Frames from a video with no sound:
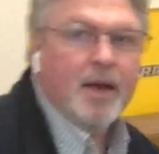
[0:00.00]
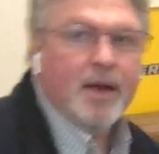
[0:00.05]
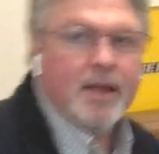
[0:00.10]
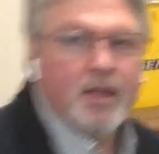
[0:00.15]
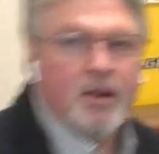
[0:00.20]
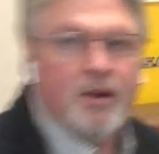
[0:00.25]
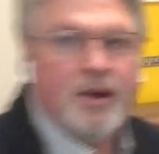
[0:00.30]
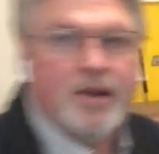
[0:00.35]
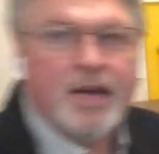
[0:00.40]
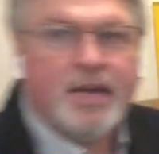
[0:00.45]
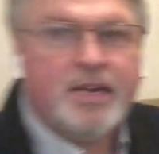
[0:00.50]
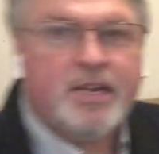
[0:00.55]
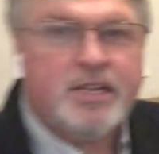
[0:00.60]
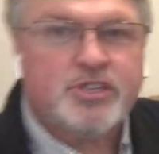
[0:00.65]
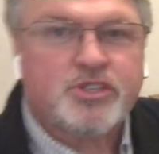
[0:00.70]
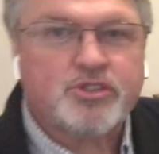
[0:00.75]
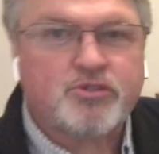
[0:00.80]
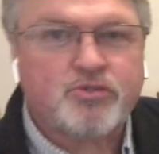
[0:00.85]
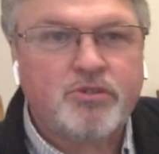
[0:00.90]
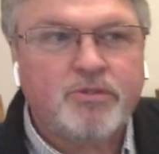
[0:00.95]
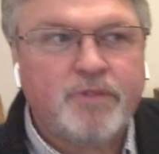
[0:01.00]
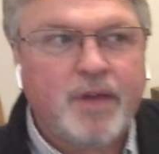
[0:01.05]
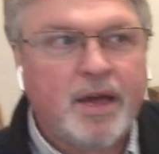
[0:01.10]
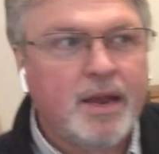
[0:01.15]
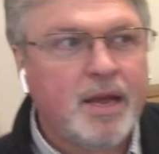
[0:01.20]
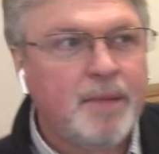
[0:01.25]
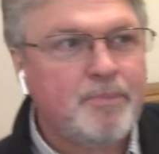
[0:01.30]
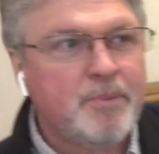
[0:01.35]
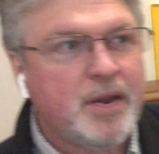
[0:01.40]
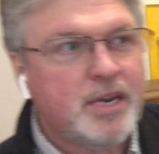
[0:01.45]
You know, I, I did screw that
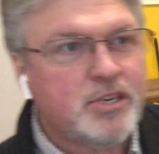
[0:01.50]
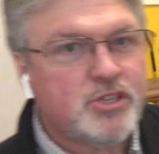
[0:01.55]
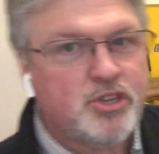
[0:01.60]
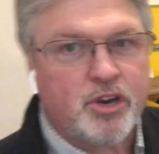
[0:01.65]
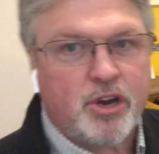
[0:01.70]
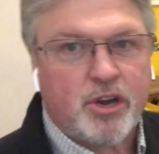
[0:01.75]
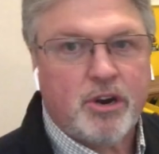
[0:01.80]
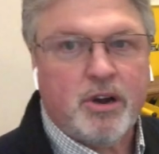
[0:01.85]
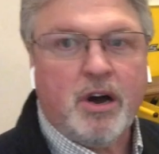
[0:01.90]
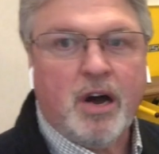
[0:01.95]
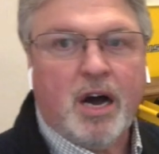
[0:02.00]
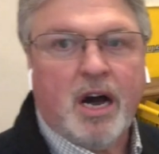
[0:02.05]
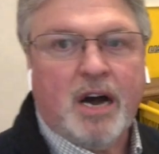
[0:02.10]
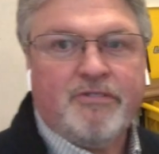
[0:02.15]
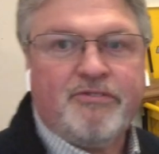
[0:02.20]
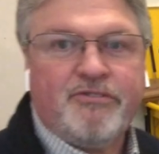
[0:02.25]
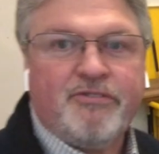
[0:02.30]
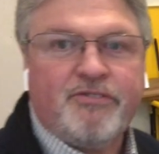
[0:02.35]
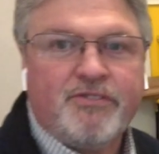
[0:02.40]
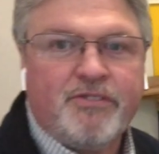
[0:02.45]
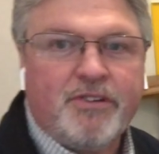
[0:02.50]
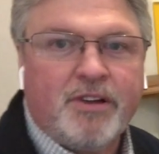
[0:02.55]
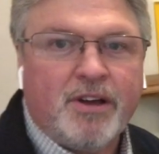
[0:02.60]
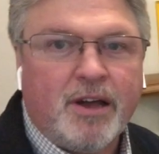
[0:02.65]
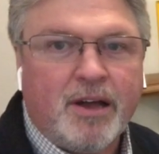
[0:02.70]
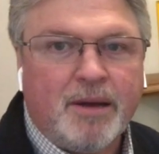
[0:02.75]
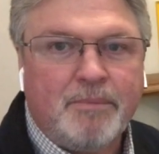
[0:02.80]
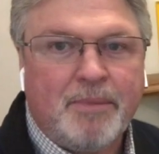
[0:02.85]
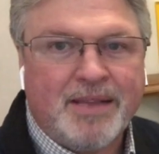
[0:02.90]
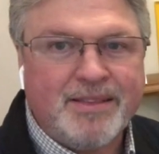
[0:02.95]
up and I took it off.
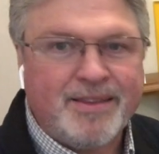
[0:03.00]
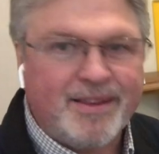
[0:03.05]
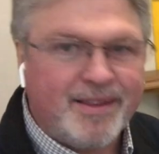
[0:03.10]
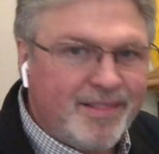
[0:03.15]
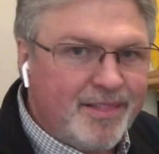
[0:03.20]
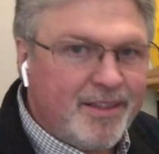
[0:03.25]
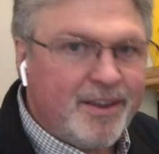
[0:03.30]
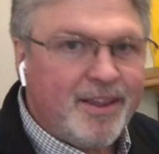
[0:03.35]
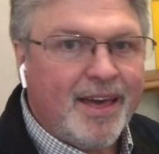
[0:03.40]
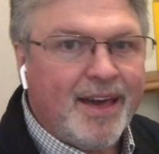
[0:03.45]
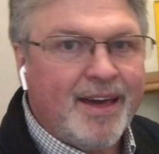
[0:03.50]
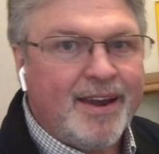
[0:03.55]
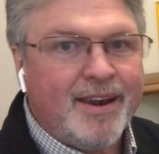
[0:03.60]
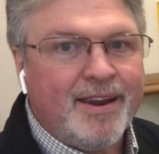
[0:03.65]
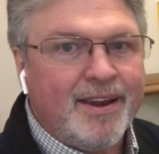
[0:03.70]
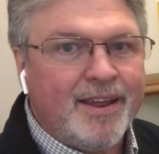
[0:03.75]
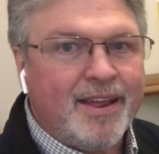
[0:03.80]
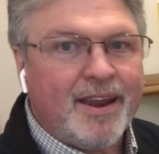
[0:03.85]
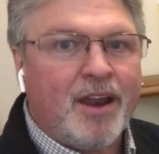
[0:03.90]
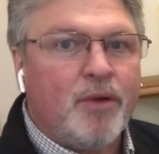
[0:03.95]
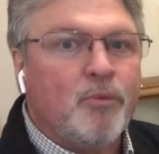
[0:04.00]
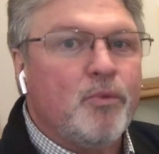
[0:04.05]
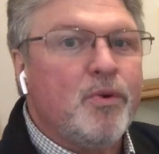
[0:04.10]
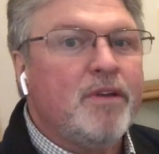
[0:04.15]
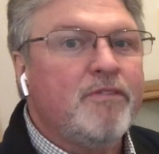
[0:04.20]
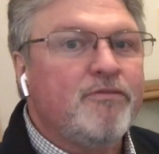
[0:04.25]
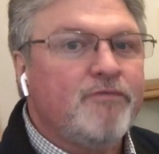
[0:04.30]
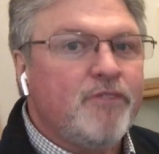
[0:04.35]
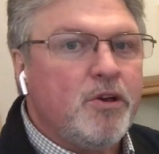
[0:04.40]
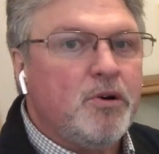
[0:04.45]
Um, I did a little editing and I
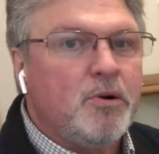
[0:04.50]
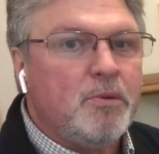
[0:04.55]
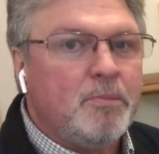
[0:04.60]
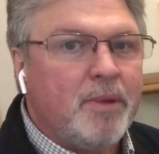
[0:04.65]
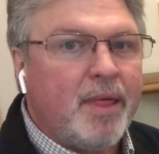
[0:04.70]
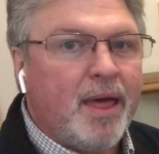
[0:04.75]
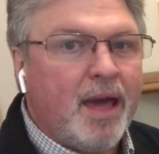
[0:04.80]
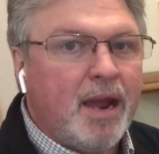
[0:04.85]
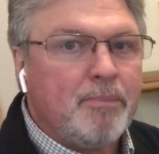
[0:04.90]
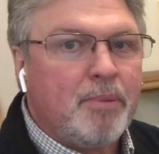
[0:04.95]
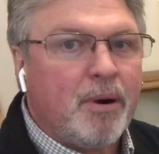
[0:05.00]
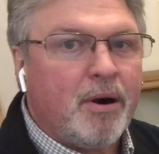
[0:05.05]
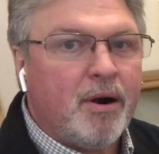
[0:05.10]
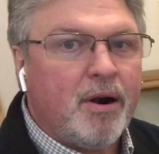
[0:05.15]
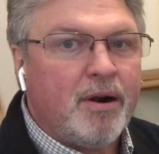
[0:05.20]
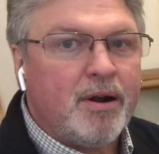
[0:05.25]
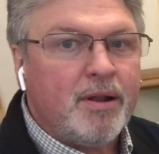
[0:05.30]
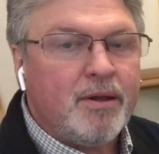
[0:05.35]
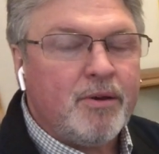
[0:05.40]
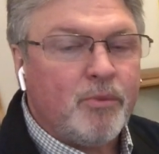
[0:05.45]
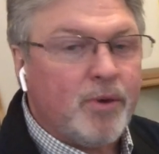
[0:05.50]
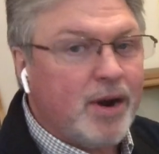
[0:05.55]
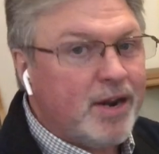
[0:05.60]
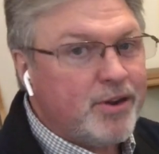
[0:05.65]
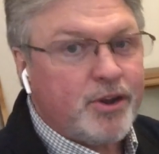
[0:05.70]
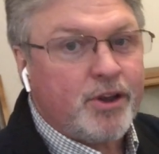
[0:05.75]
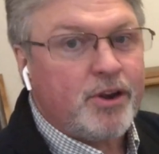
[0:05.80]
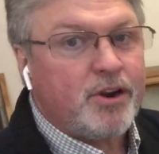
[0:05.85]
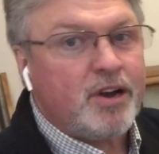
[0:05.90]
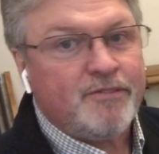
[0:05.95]
refilmed that part. When I
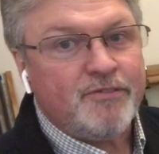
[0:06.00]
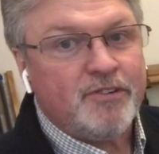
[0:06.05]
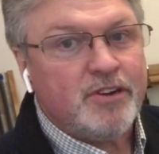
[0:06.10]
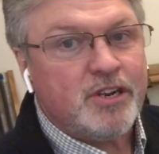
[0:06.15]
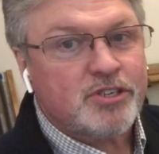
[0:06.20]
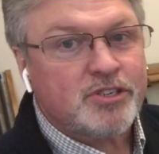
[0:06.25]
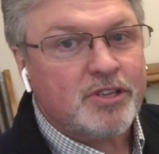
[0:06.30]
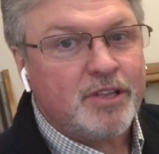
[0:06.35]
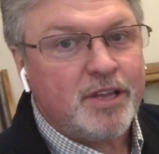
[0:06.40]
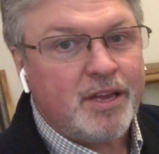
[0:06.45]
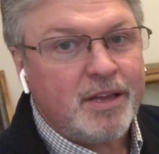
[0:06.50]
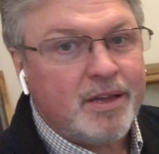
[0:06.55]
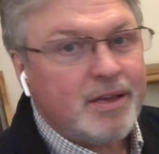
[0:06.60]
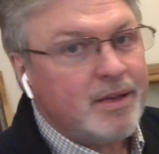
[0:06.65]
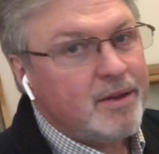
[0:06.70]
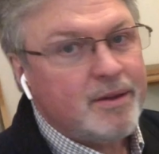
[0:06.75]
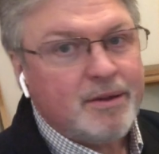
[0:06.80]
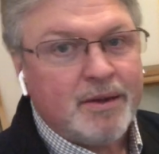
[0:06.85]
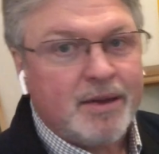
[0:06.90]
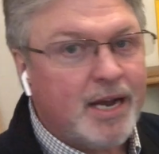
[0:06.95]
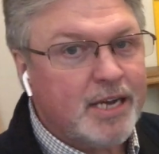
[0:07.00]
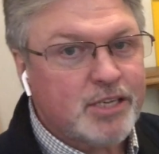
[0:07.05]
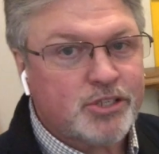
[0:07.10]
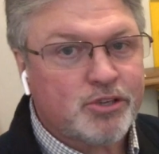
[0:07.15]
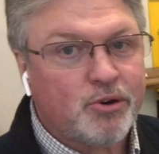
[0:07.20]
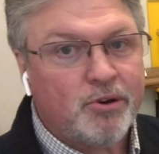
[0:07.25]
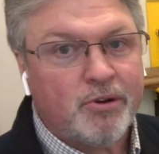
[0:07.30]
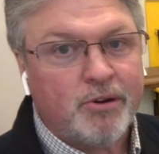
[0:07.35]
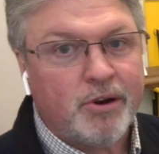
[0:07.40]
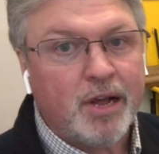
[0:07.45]
took it off initially, I
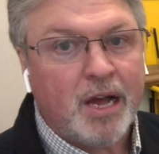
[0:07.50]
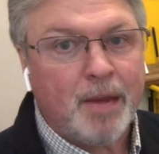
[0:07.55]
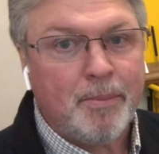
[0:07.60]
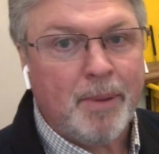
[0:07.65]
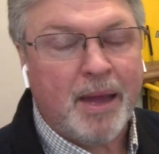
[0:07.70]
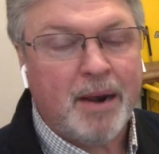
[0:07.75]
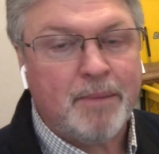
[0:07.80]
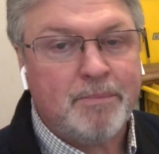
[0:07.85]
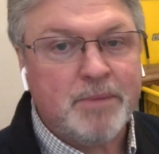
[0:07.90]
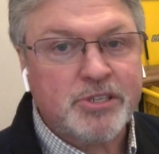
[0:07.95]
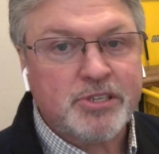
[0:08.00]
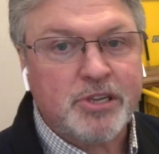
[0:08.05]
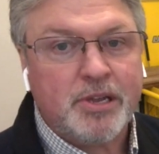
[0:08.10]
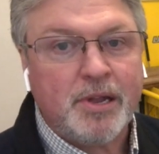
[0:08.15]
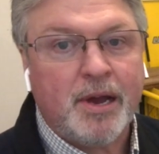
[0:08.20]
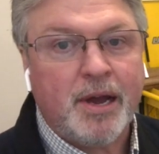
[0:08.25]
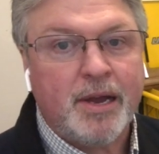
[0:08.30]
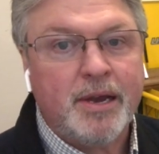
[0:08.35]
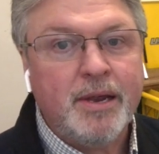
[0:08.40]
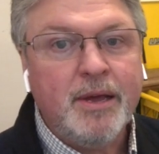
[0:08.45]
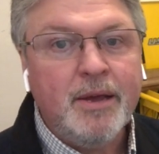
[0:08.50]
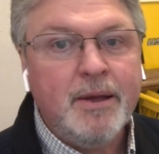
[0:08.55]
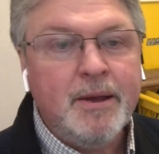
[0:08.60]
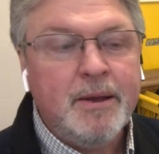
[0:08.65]
screwed it up, had it misaligned.